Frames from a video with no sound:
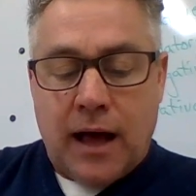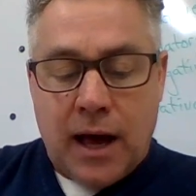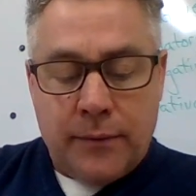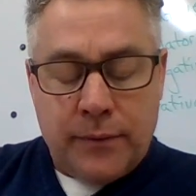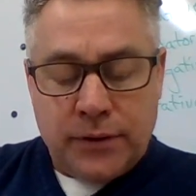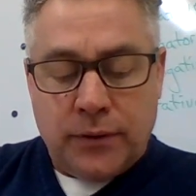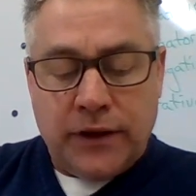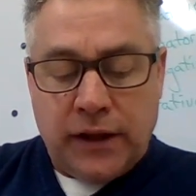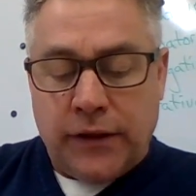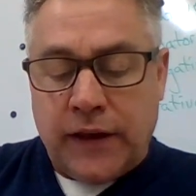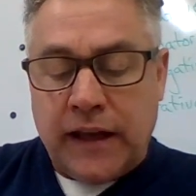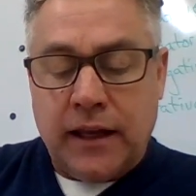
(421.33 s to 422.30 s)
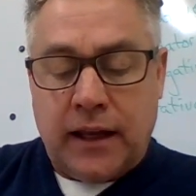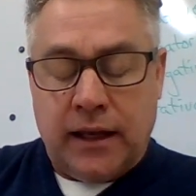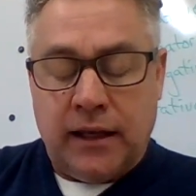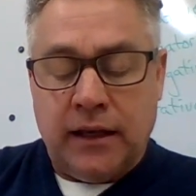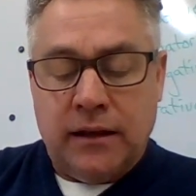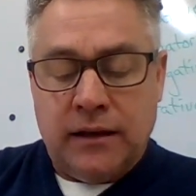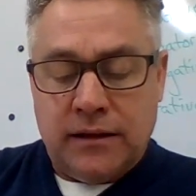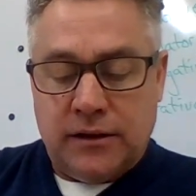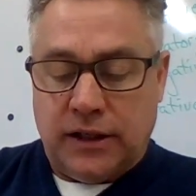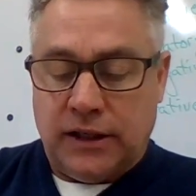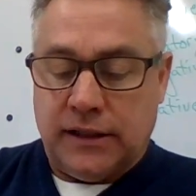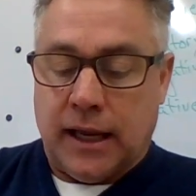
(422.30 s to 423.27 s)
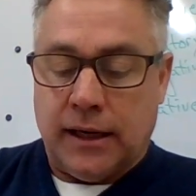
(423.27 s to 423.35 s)
"I was only thinking," she
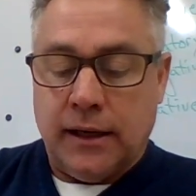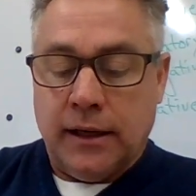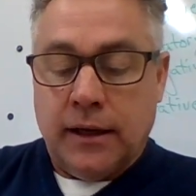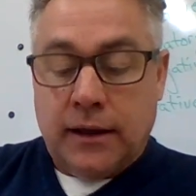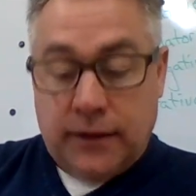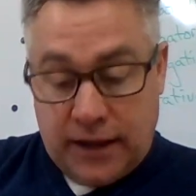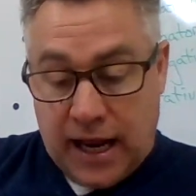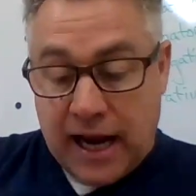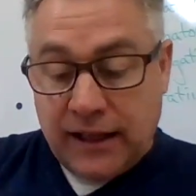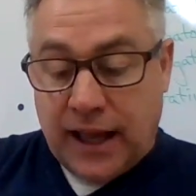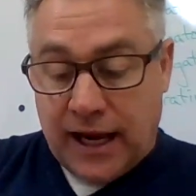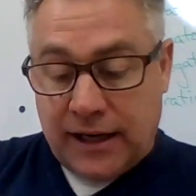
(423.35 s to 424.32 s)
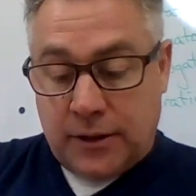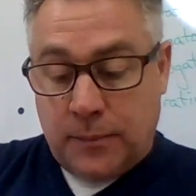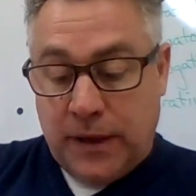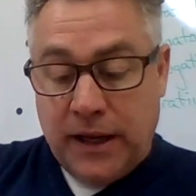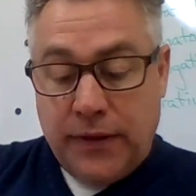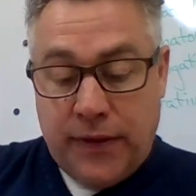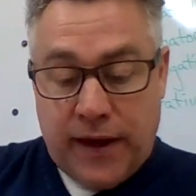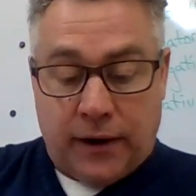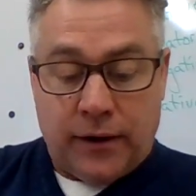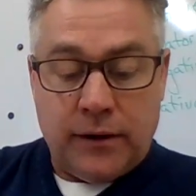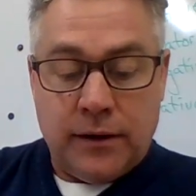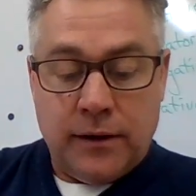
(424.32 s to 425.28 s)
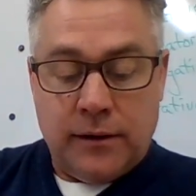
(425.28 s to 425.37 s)
said, "that I'd like to be
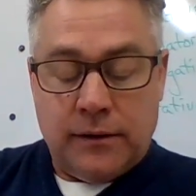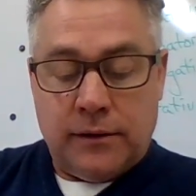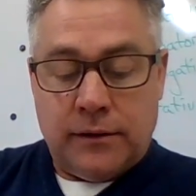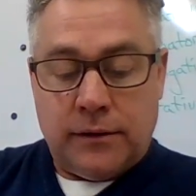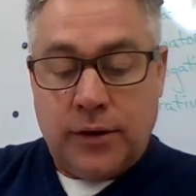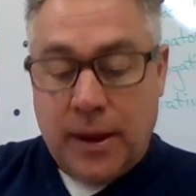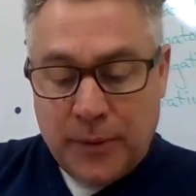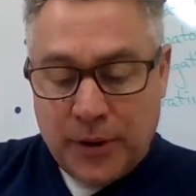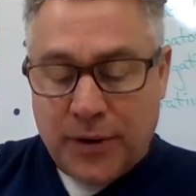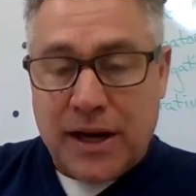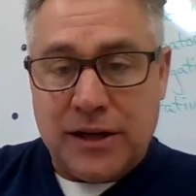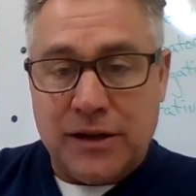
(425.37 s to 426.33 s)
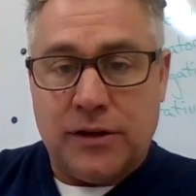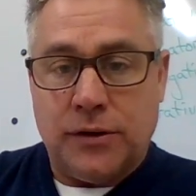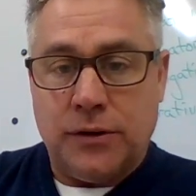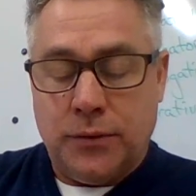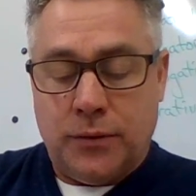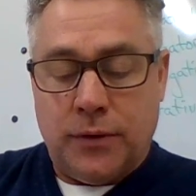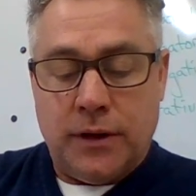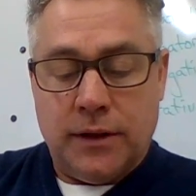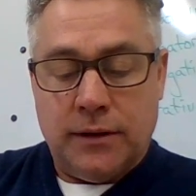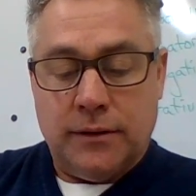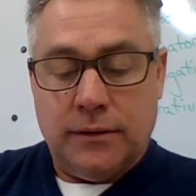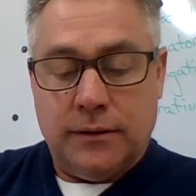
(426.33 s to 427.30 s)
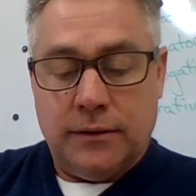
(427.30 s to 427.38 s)
there, to emigrate too.
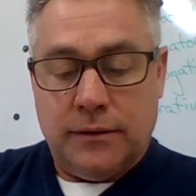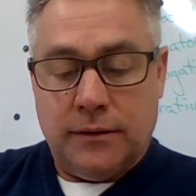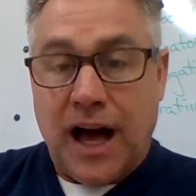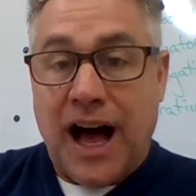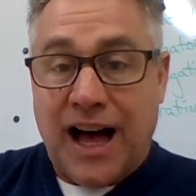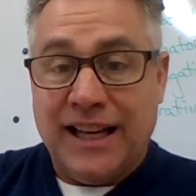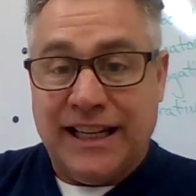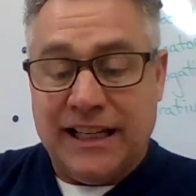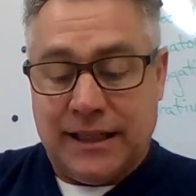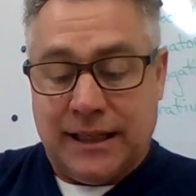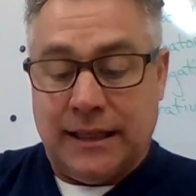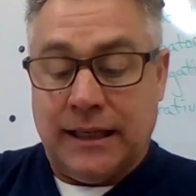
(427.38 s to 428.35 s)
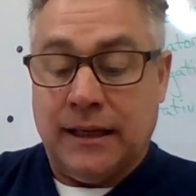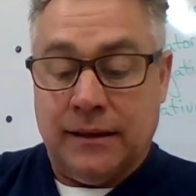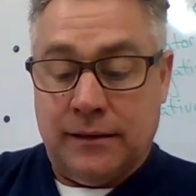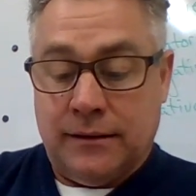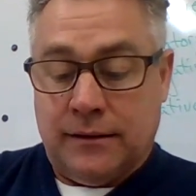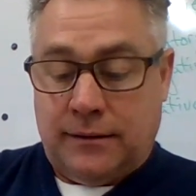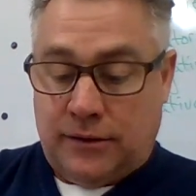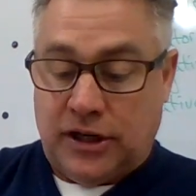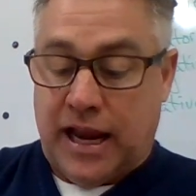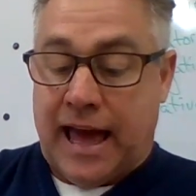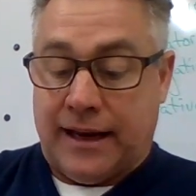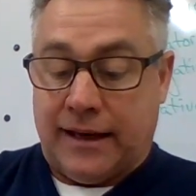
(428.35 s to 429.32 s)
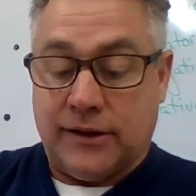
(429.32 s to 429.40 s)
Uneaten," she
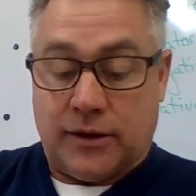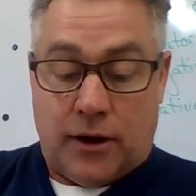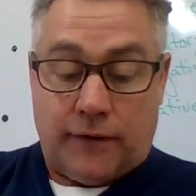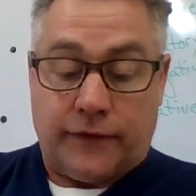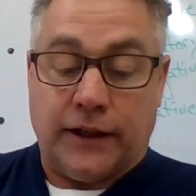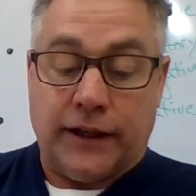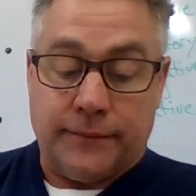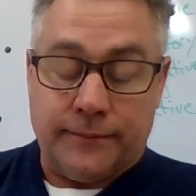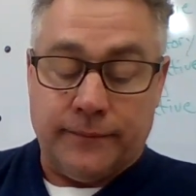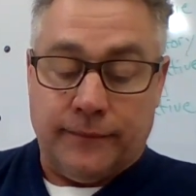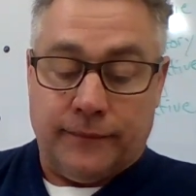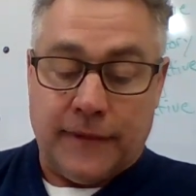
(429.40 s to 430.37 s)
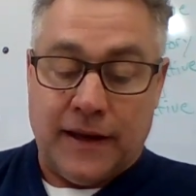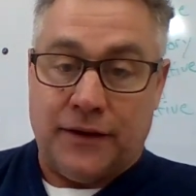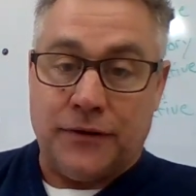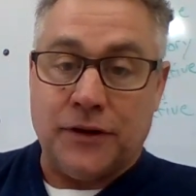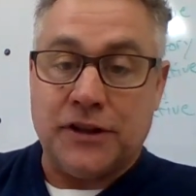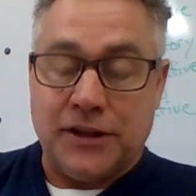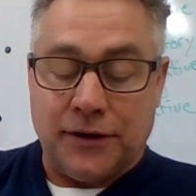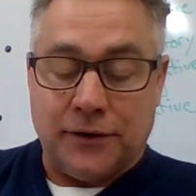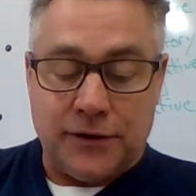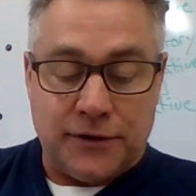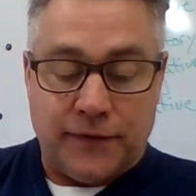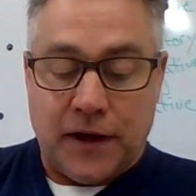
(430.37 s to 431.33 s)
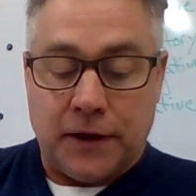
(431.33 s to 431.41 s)
added softly, and the
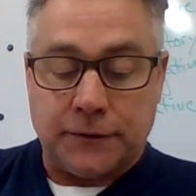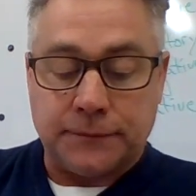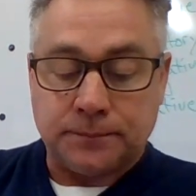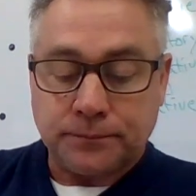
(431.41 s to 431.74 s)
tears fell.